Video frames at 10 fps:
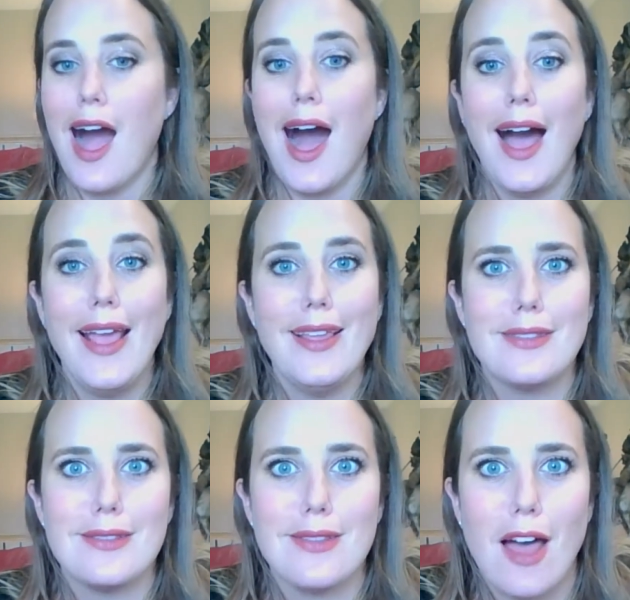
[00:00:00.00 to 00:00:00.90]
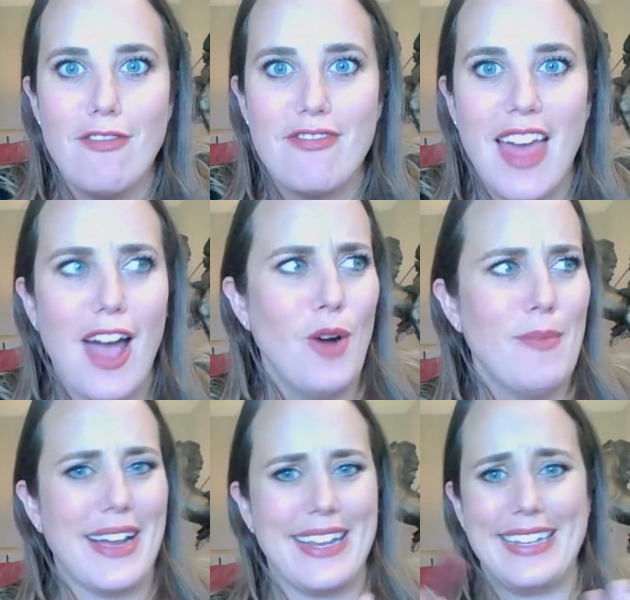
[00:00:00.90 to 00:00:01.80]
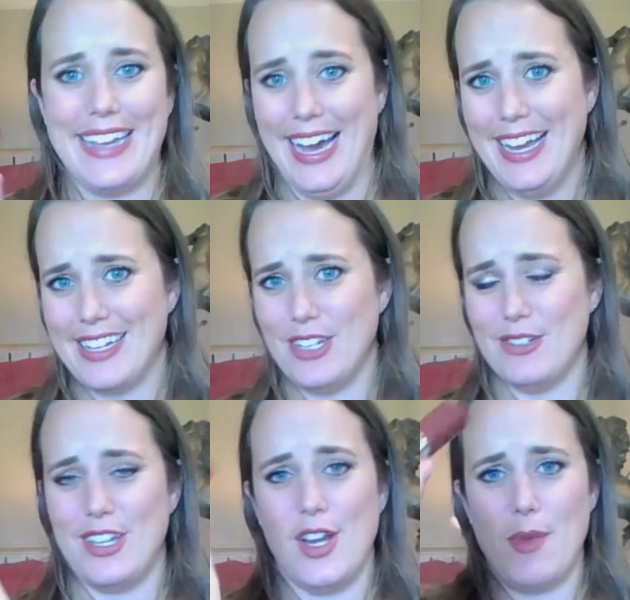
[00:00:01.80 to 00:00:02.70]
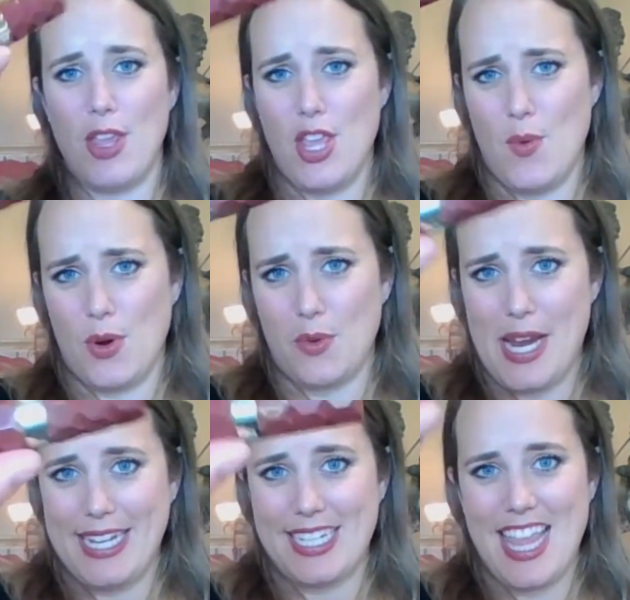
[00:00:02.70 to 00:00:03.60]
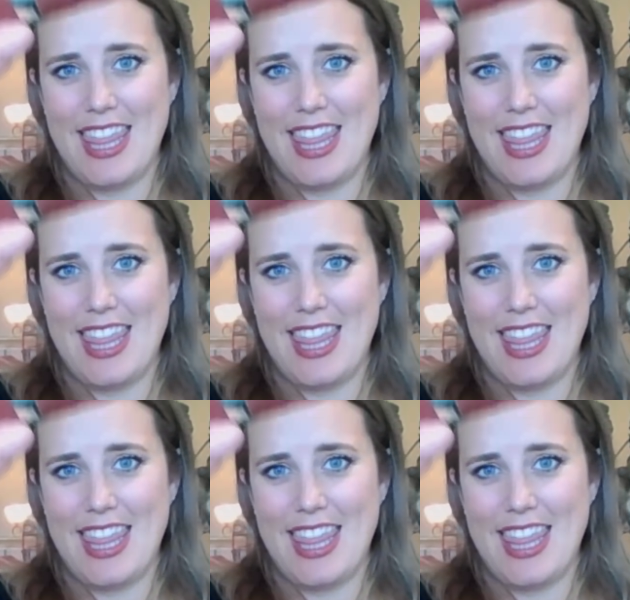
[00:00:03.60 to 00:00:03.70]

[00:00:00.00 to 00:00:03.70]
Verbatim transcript: I love that. Oh my god, YouTube, you are right.